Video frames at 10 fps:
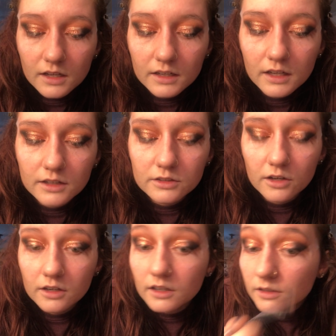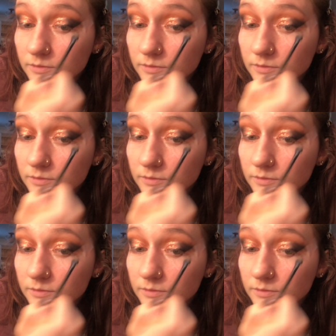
I can't talk.